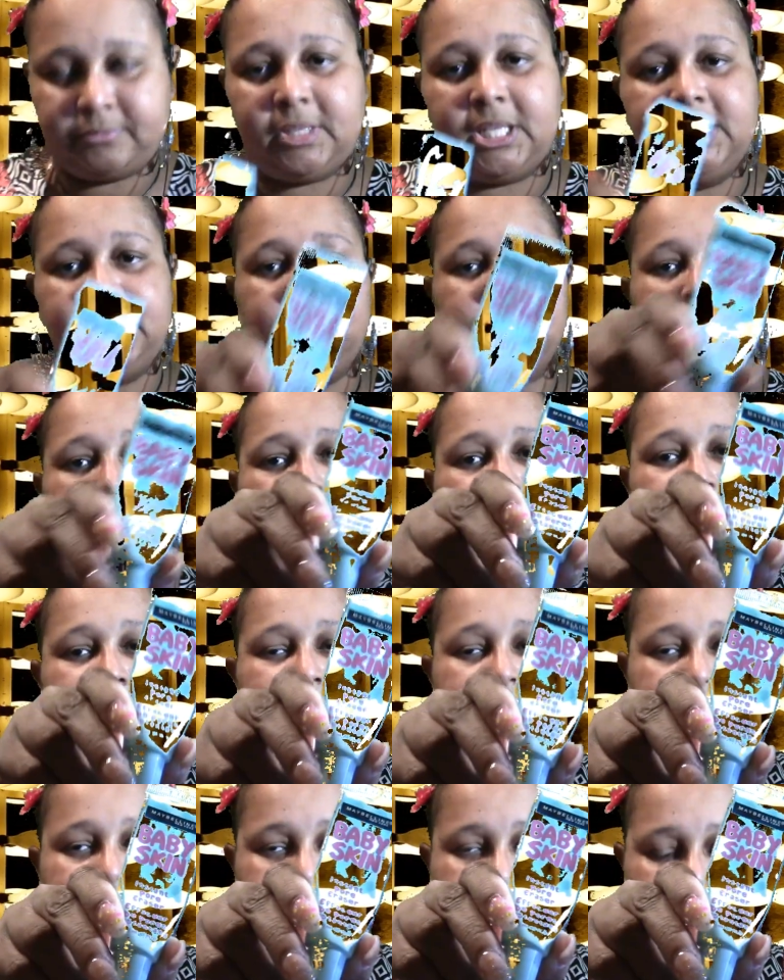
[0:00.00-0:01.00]
So
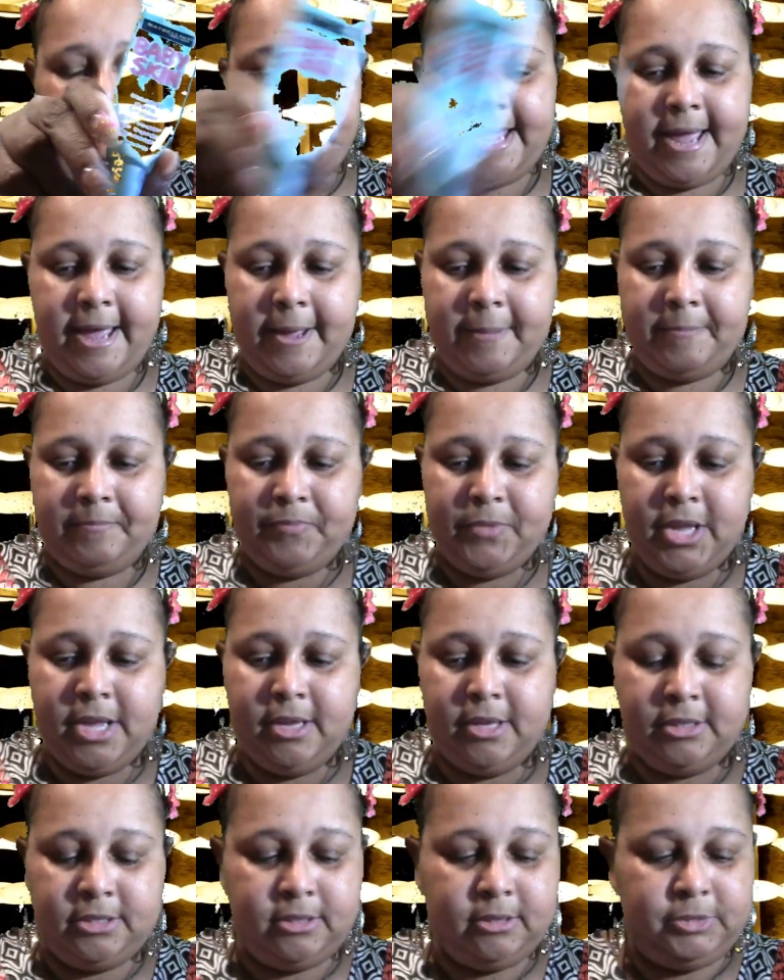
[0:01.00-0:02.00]
that's that.
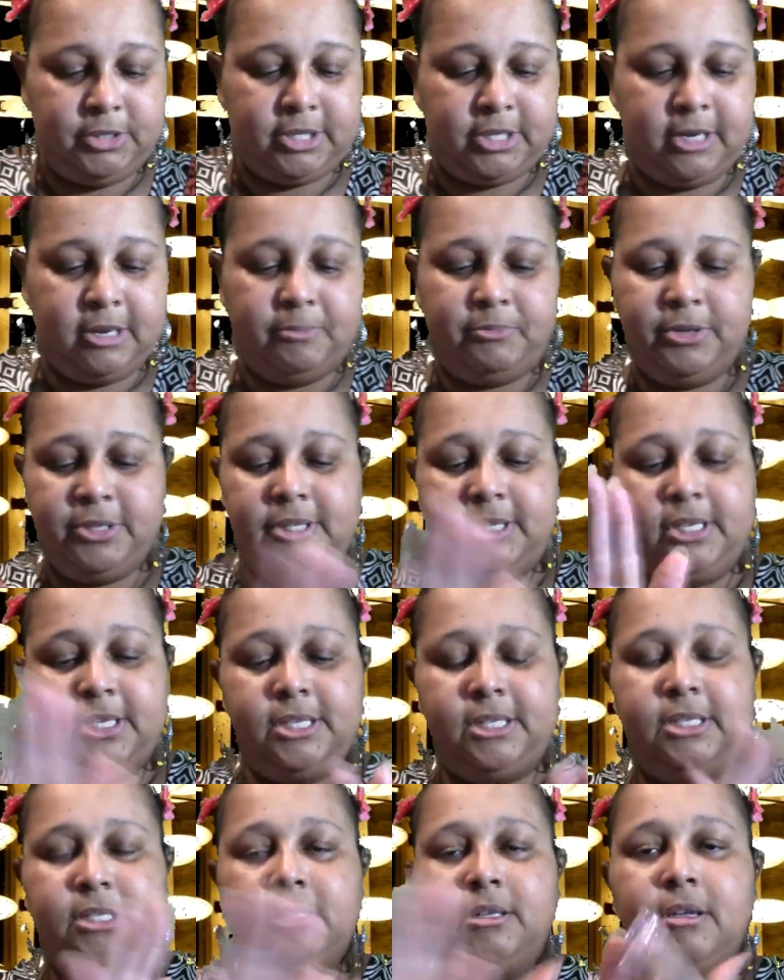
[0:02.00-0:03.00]
So I'm just going to put
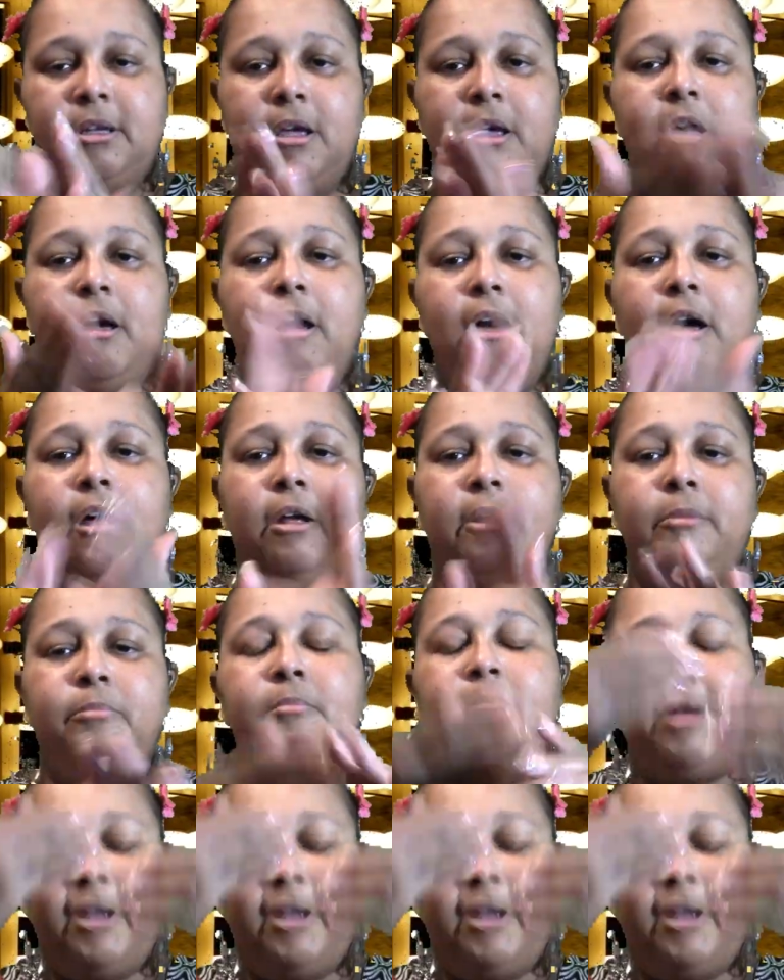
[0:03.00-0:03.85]
this on my